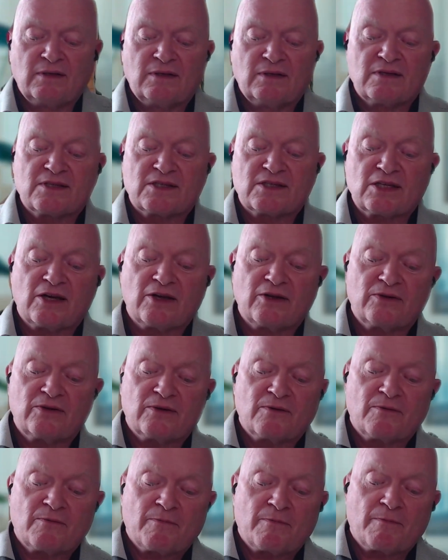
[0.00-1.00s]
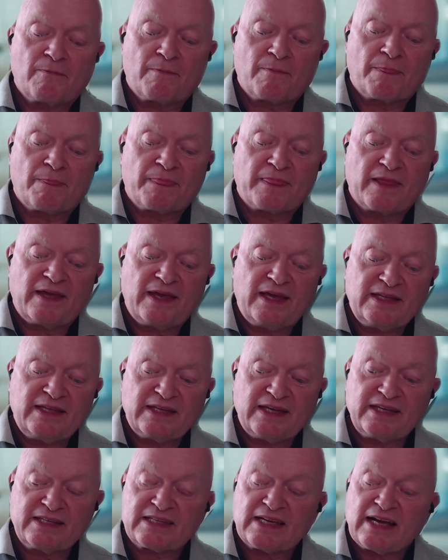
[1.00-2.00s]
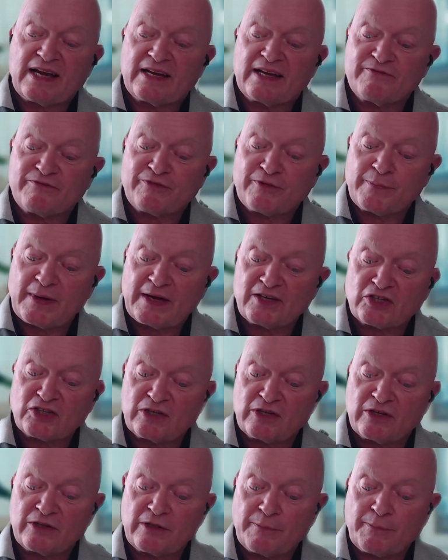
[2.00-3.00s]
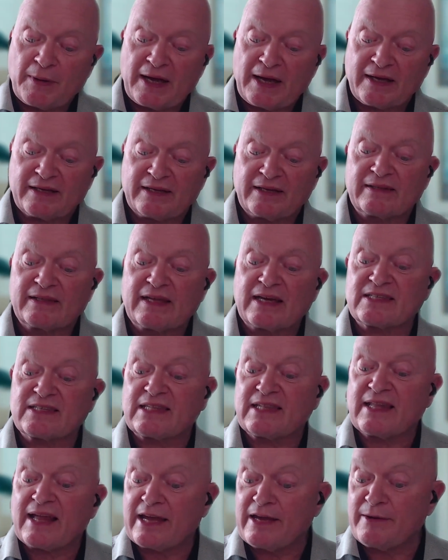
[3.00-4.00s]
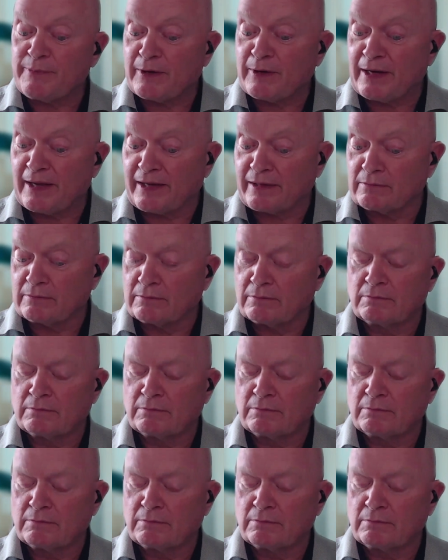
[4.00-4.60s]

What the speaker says: So he needs that information on the packet. That's labeling.